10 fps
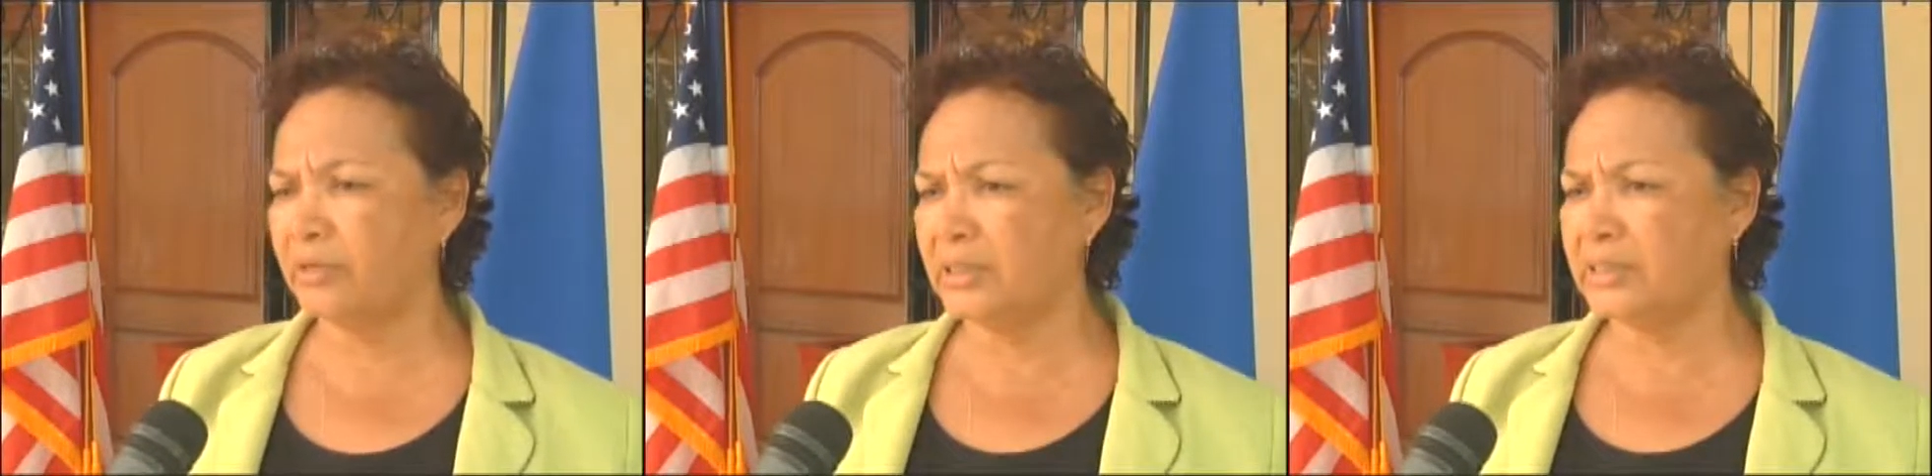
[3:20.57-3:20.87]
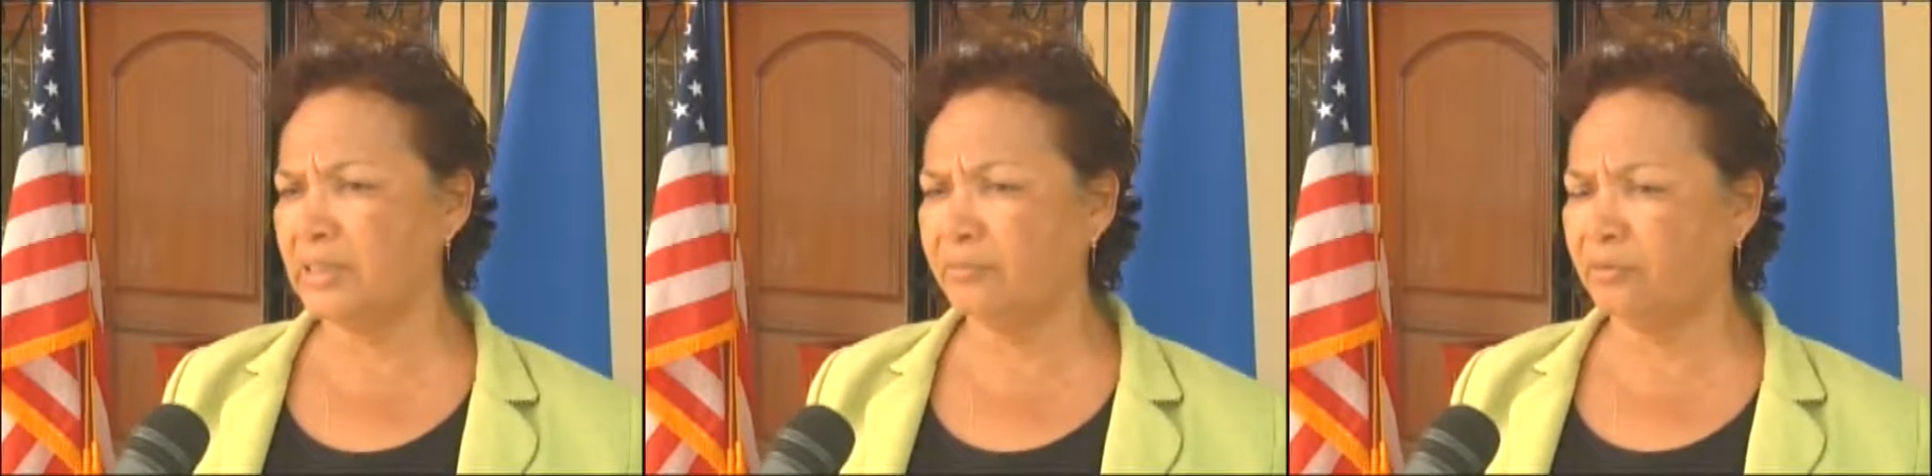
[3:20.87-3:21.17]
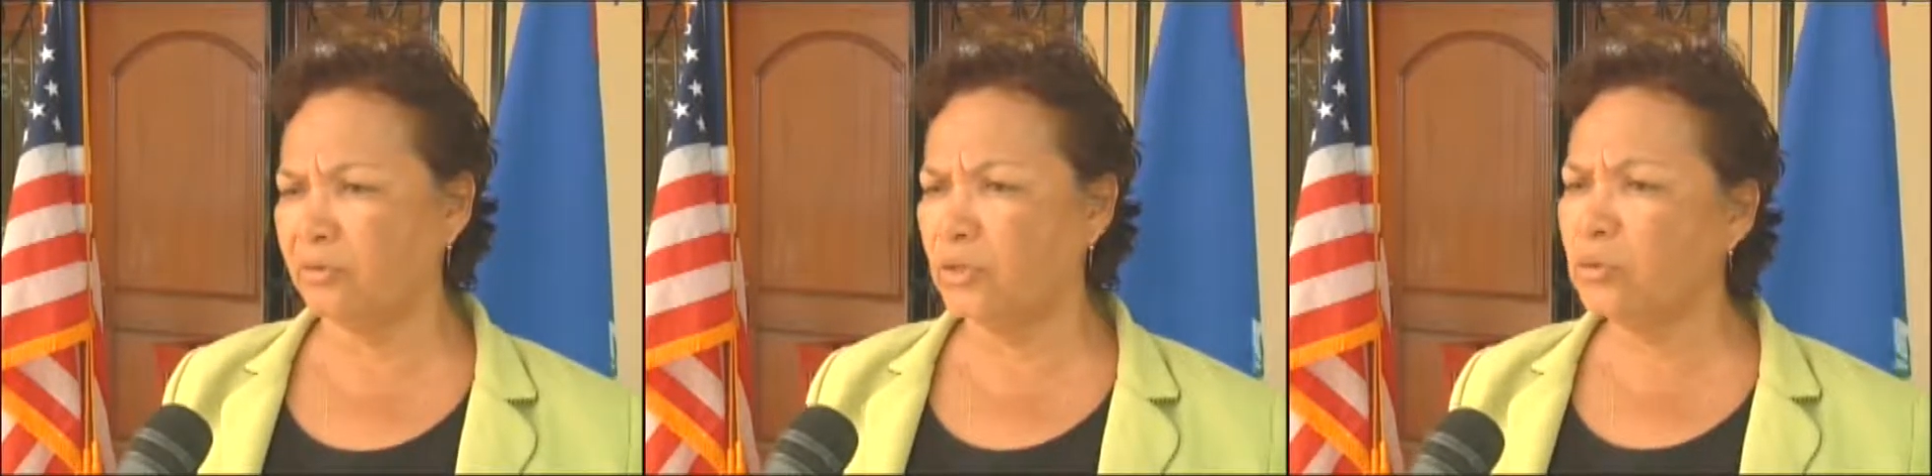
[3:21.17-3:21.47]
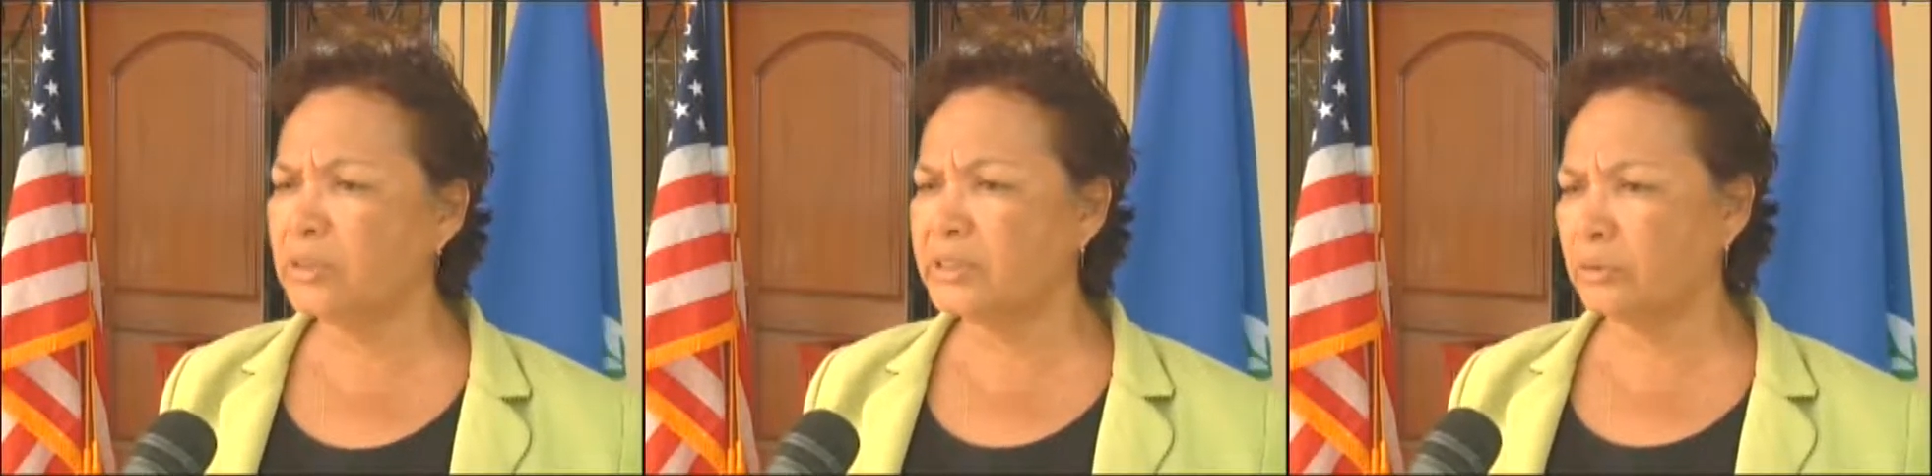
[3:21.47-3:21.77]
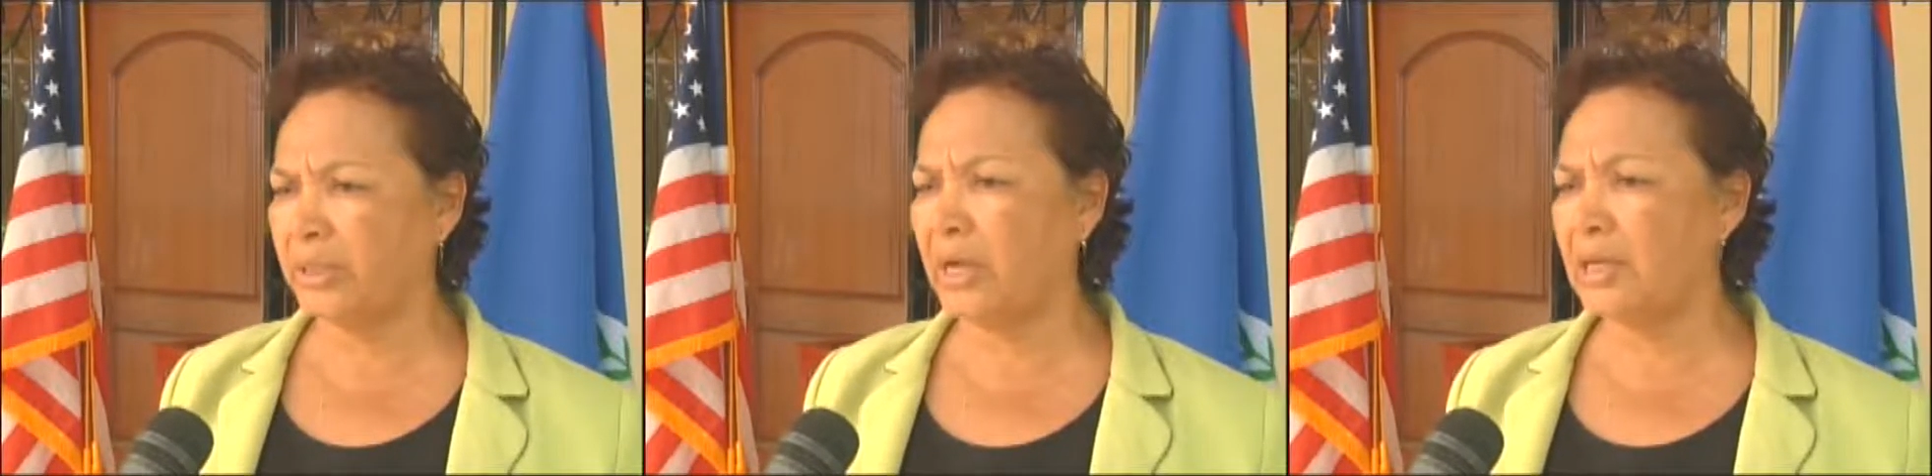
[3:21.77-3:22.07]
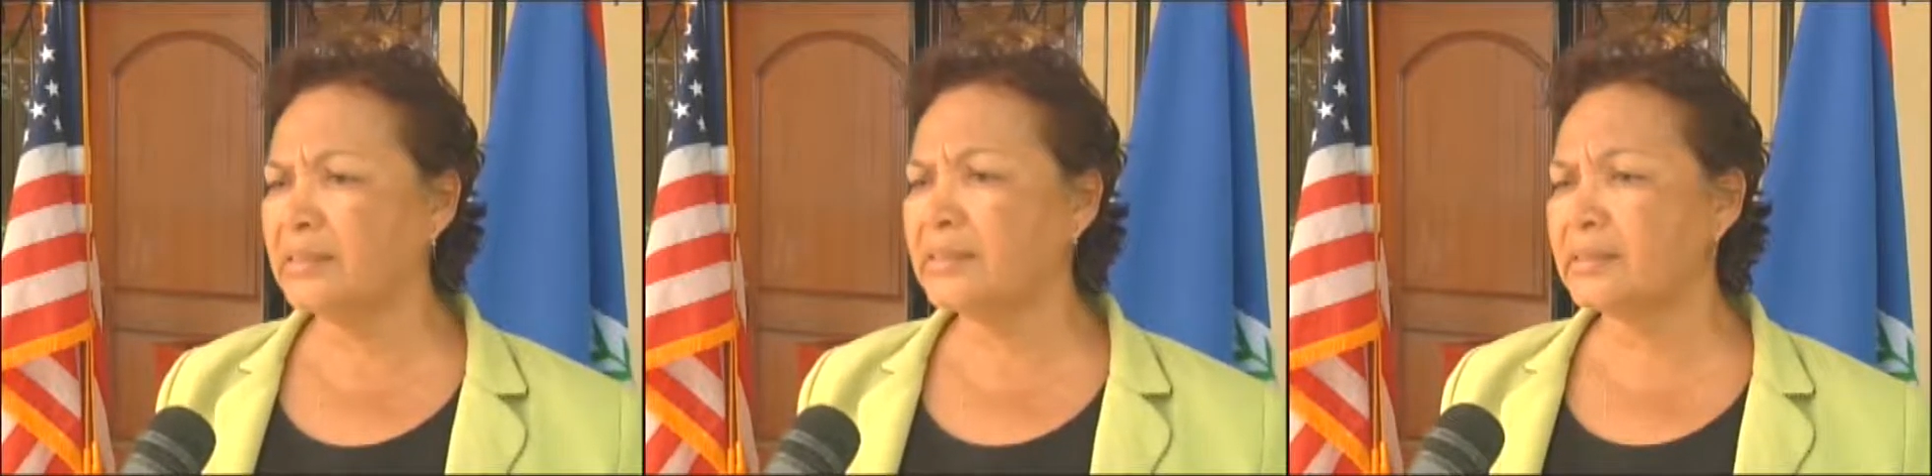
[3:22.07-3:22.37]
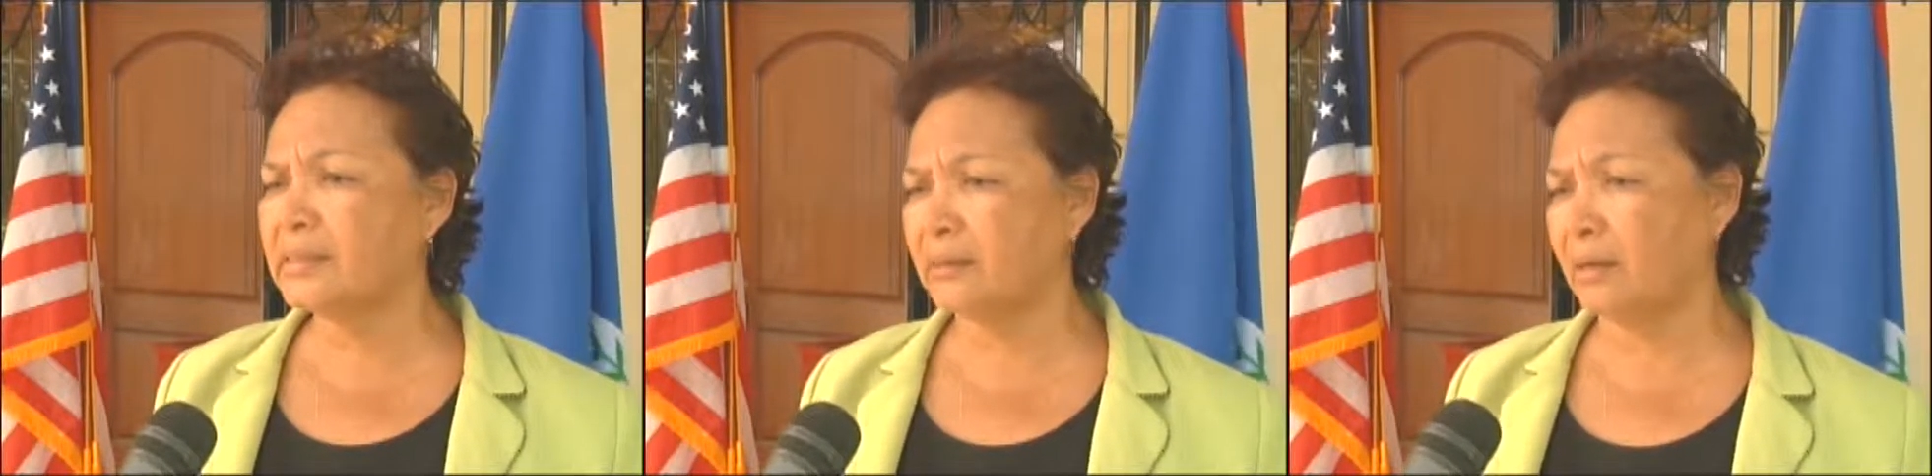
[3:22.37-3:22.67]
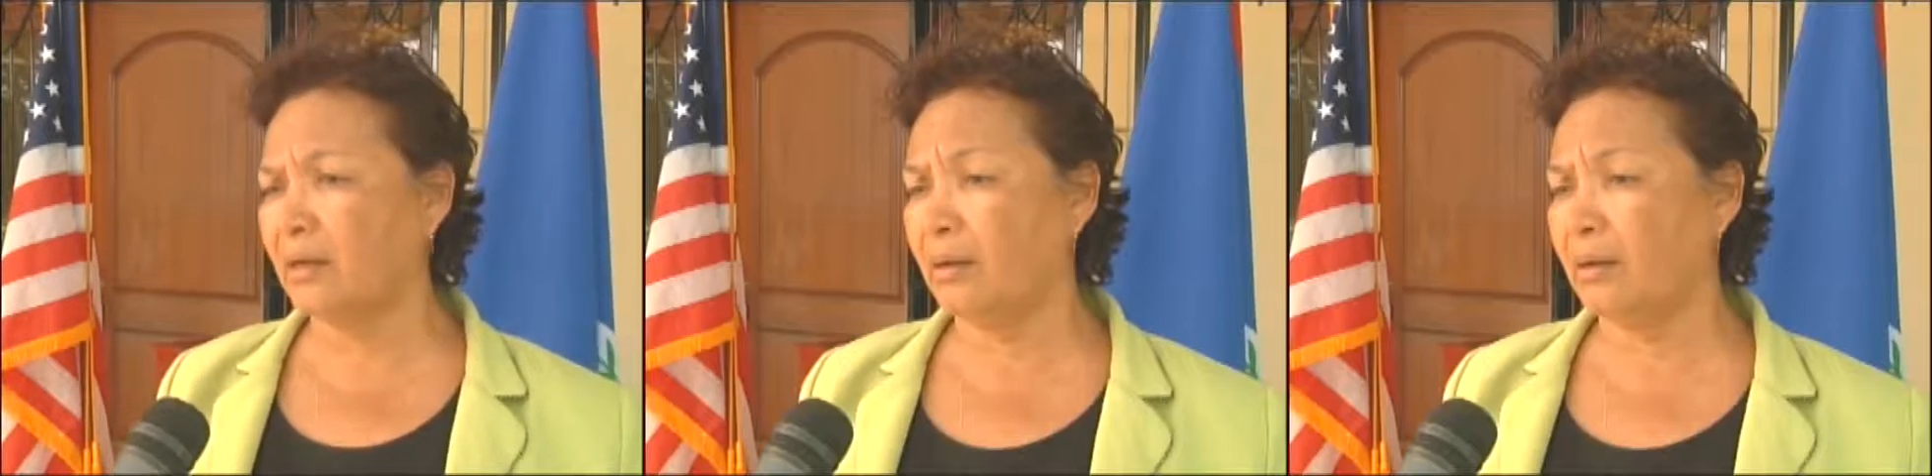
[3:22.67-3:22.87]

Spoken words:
for youths to enhance